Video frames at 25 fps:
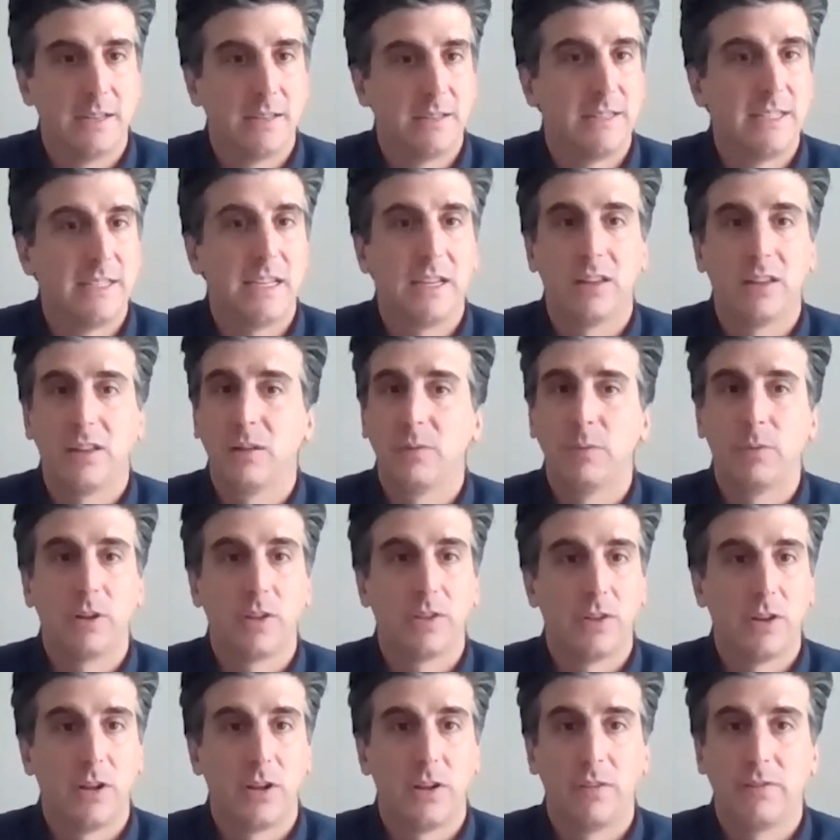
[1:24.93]
dealing with
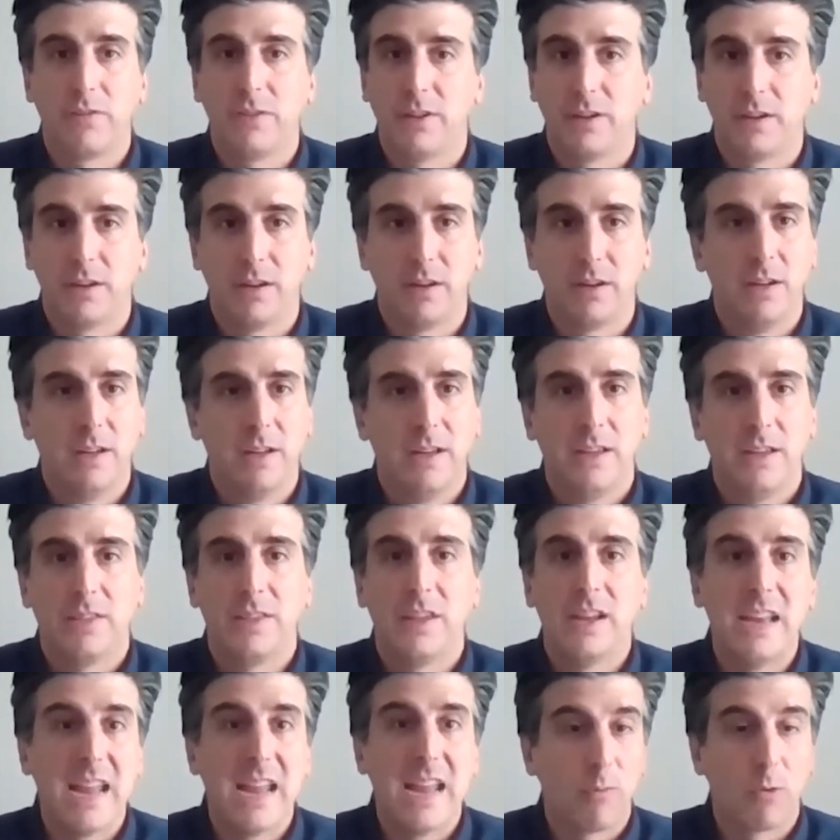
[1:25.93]
all of the
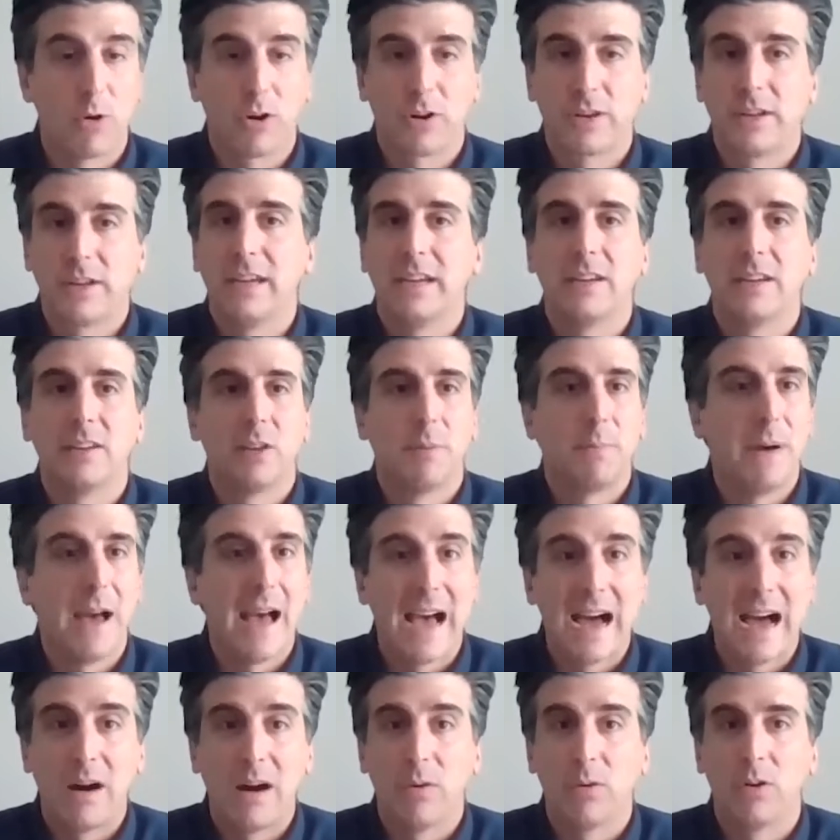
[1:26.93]
networking and the
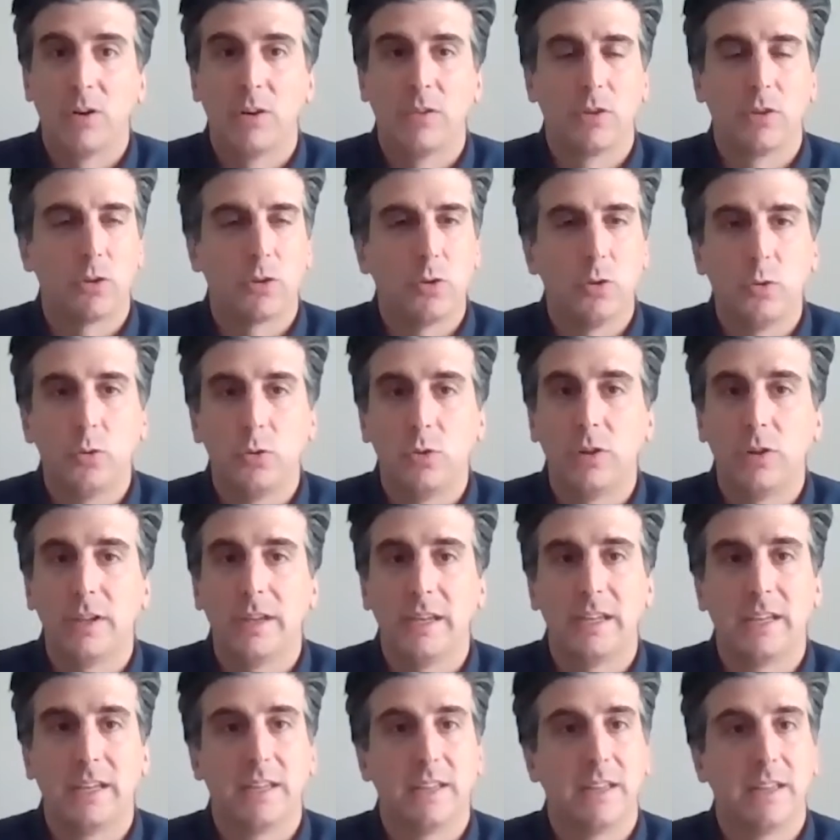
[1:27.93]
power and the
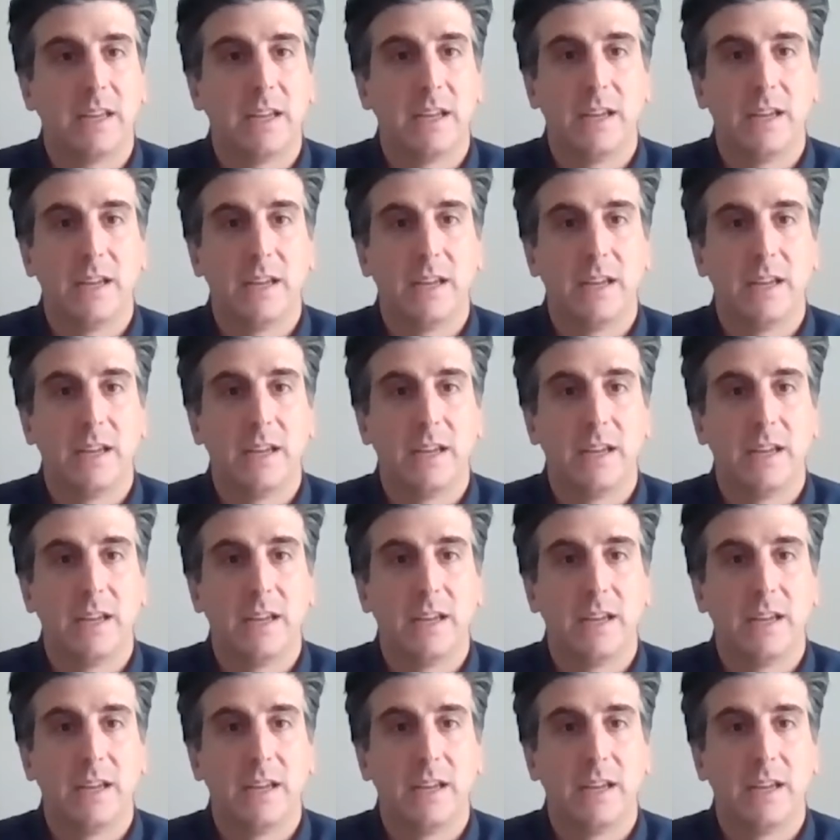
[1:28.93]
cooling and